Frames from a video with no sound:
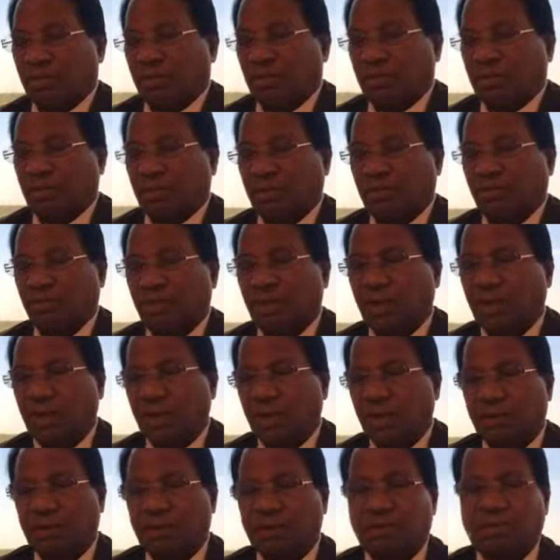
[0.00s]
And
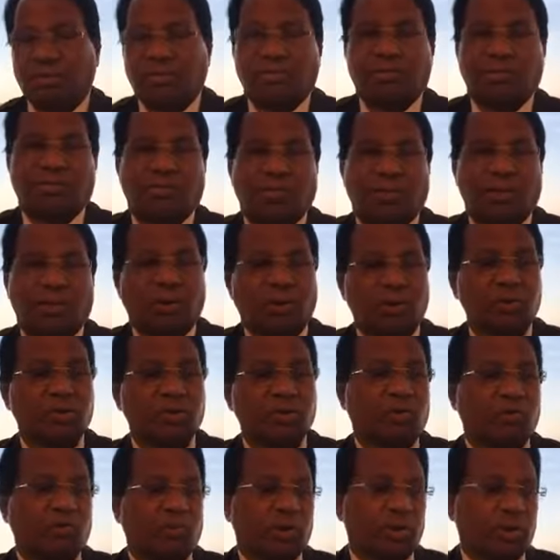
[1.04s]
where we
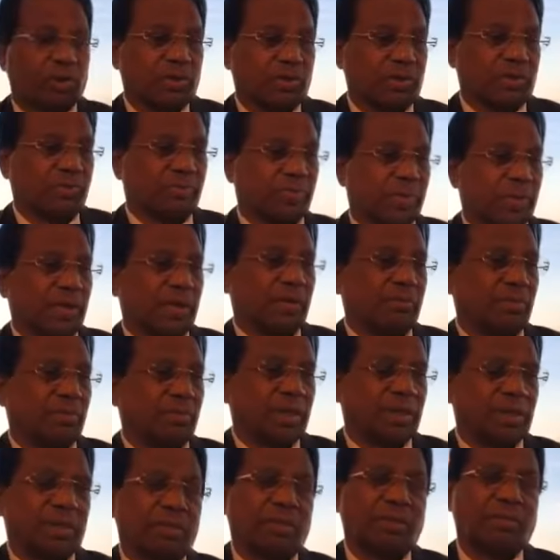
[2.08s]
also want to spend,
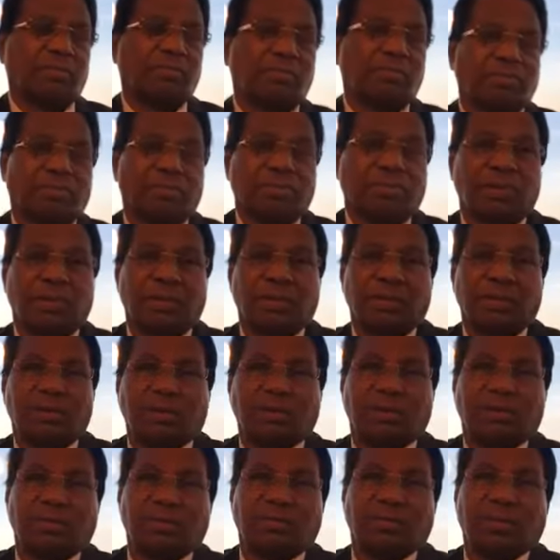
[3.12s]
but
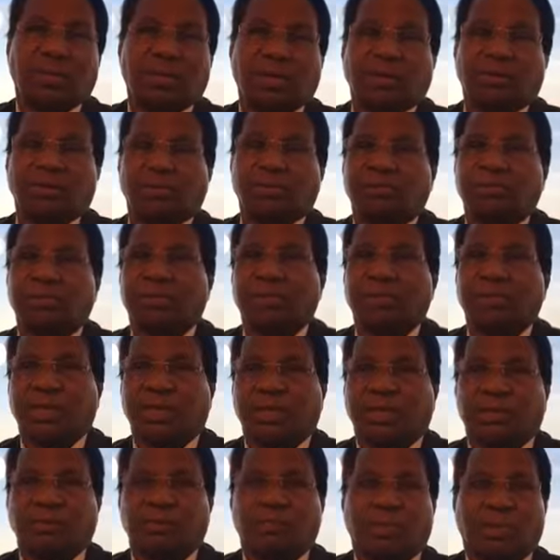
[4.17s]
we have
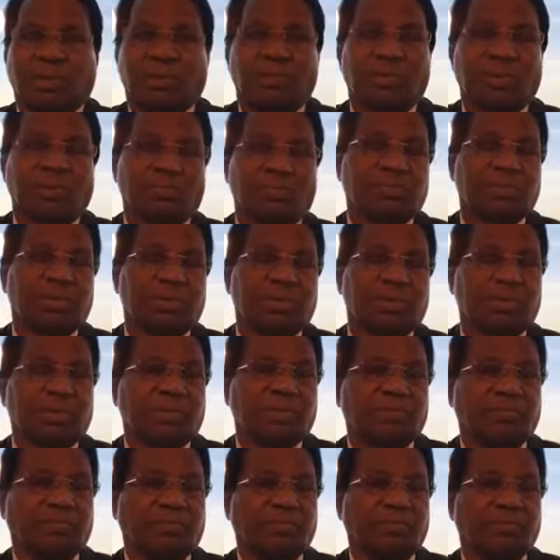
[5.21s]
certain problems.
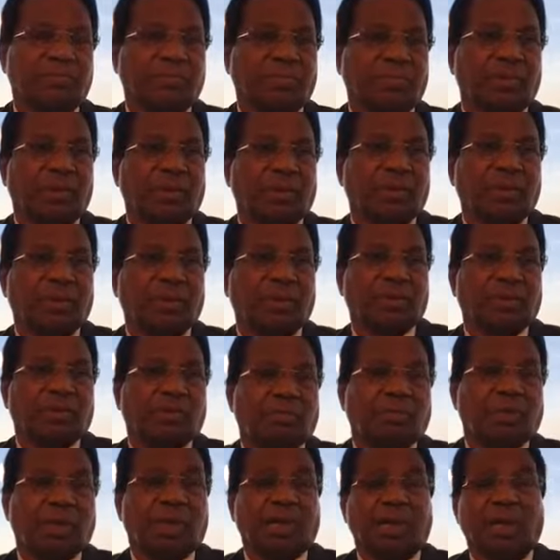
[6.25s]

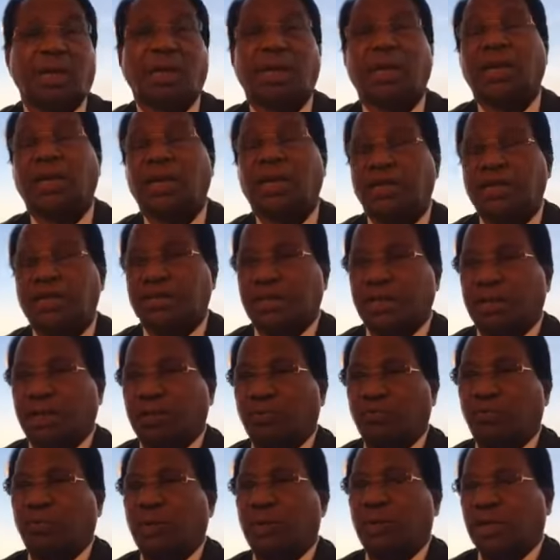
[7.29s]
But India has an
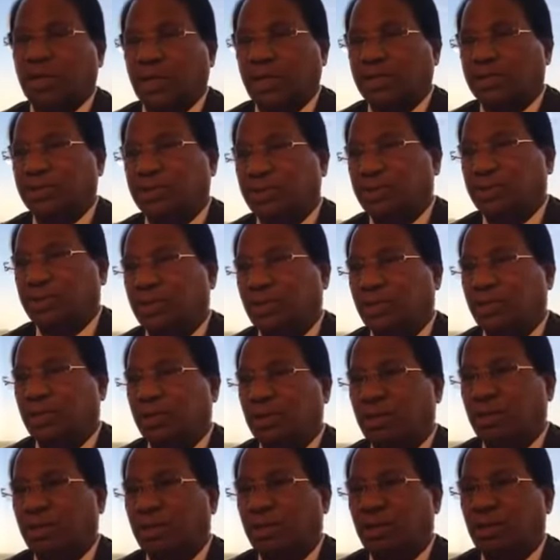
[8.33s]
advantage
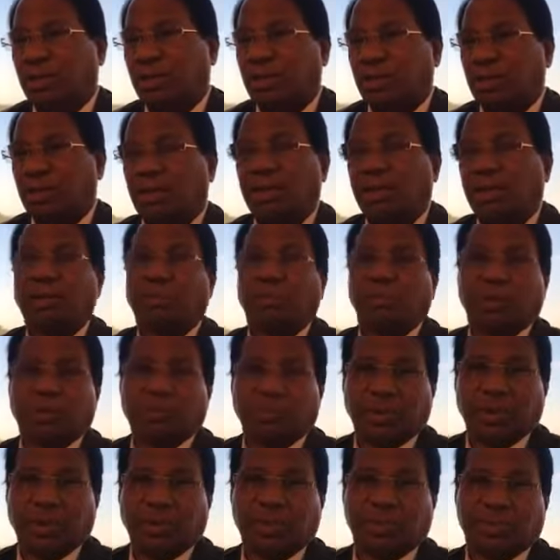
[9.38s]
in the
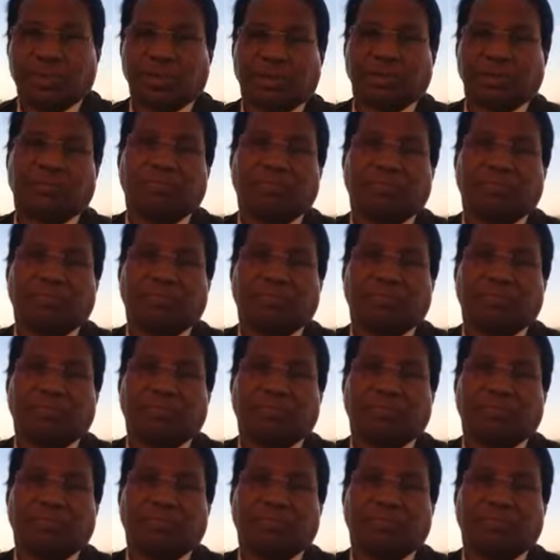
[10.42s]
population.